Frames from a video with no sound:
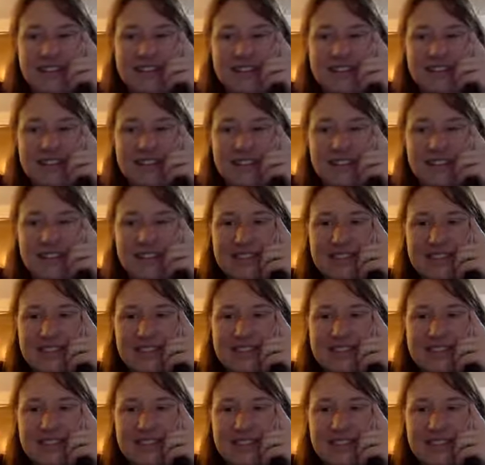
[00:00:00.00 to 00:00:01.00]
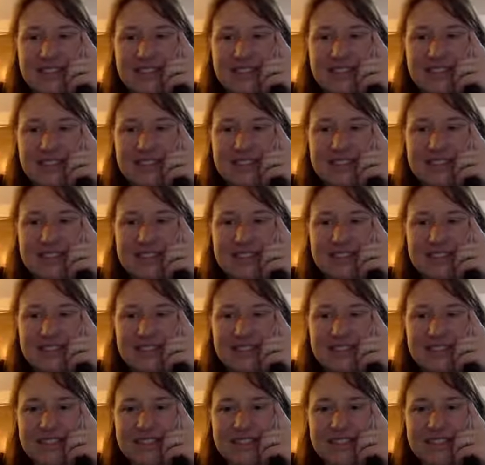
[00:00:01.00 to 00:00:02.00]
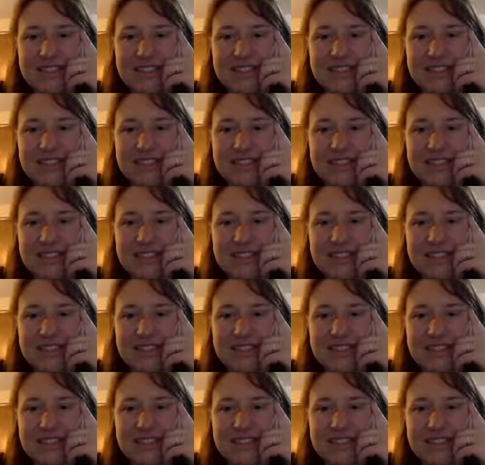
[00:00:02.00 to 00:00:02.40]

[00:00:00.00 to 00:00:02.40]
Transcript: [no speech]